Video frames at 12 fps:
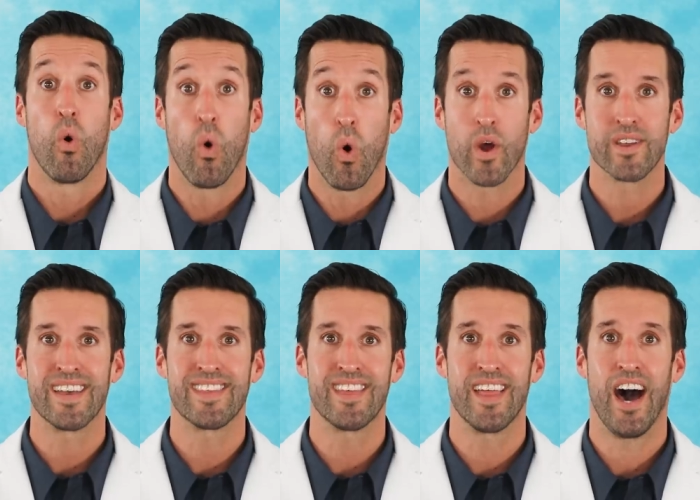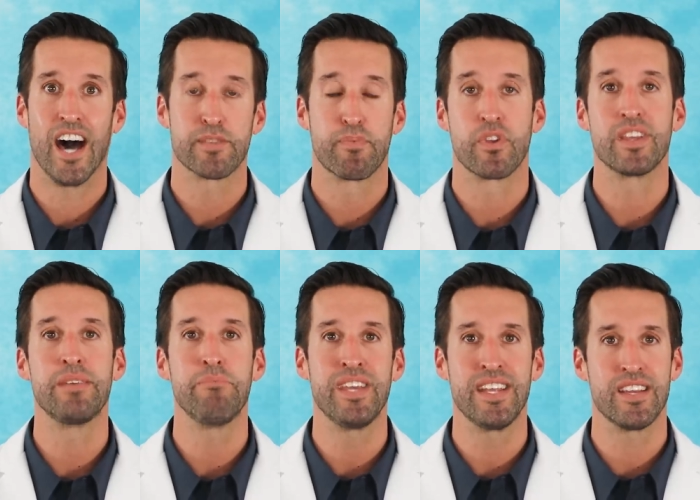or get to the hospital
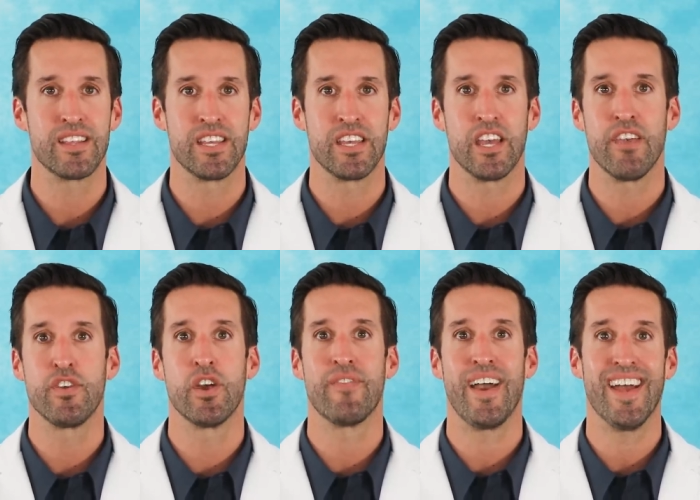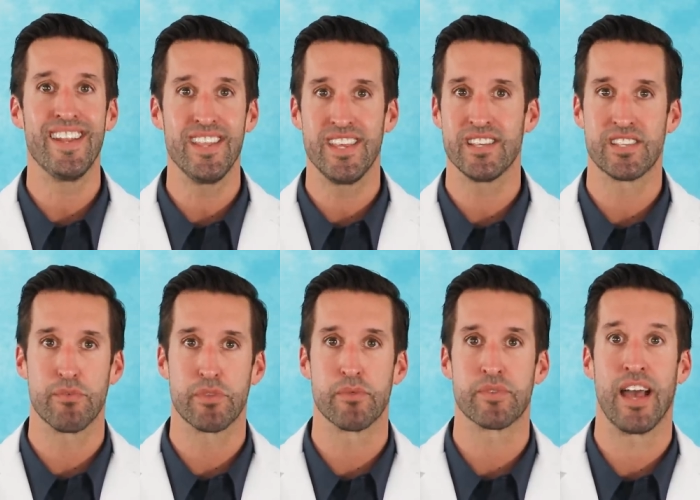immediately if you have any of these
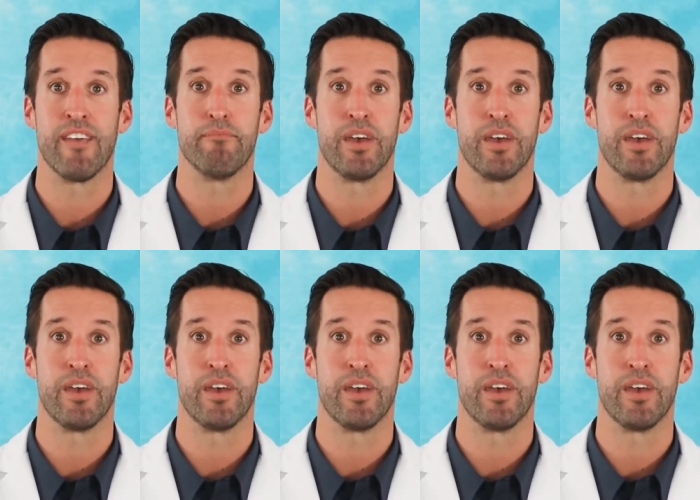symptoms I've